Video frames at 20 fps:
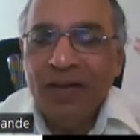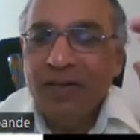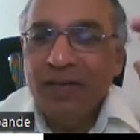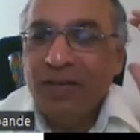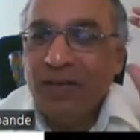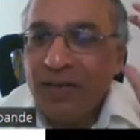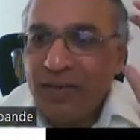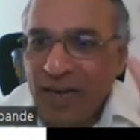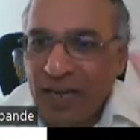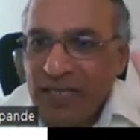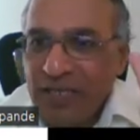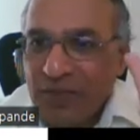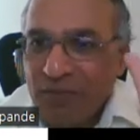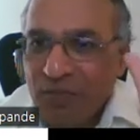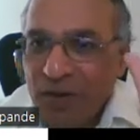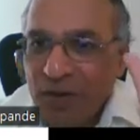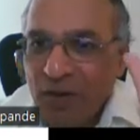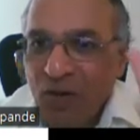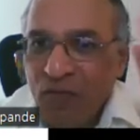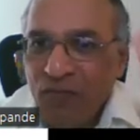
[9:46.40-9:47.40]
The
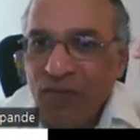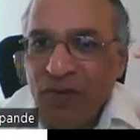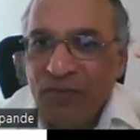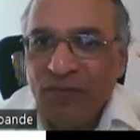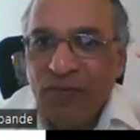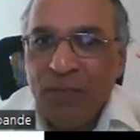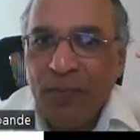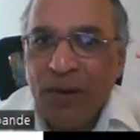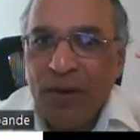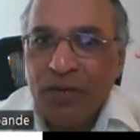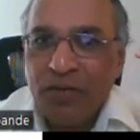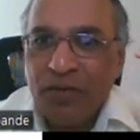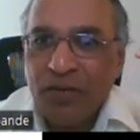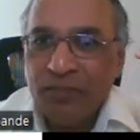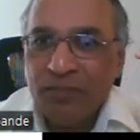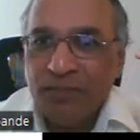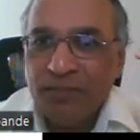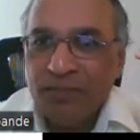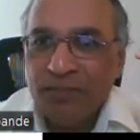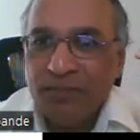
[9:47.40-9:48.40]
transfer of
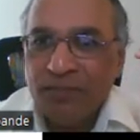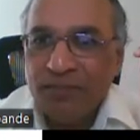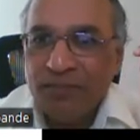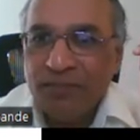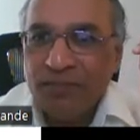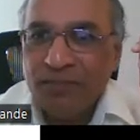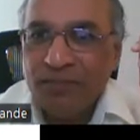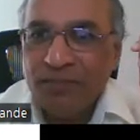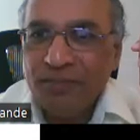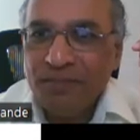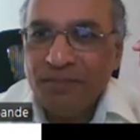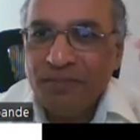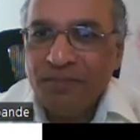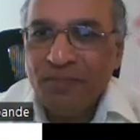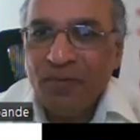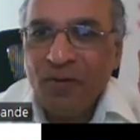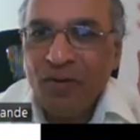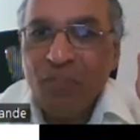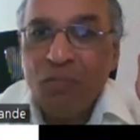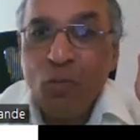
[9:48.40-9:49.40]
information
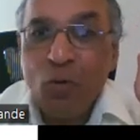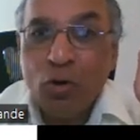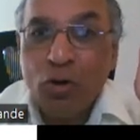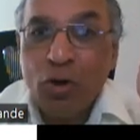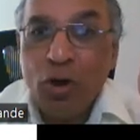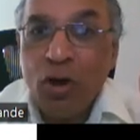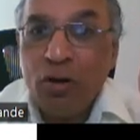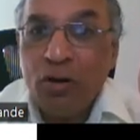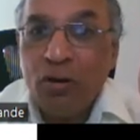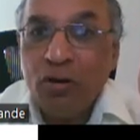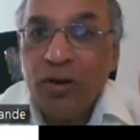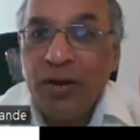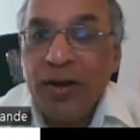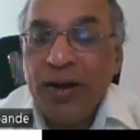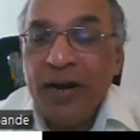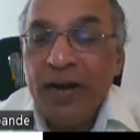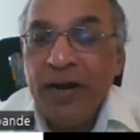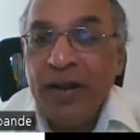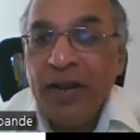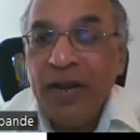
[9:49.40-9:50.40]
from motor nerve
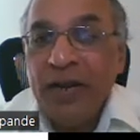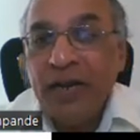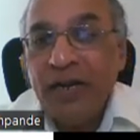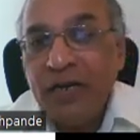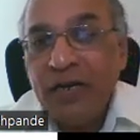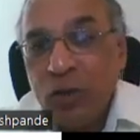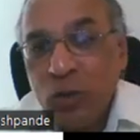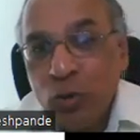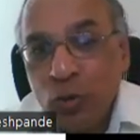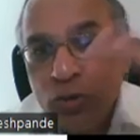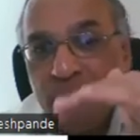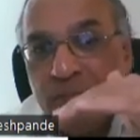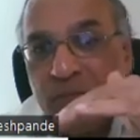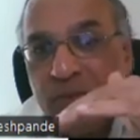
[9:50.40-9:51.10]
ending to the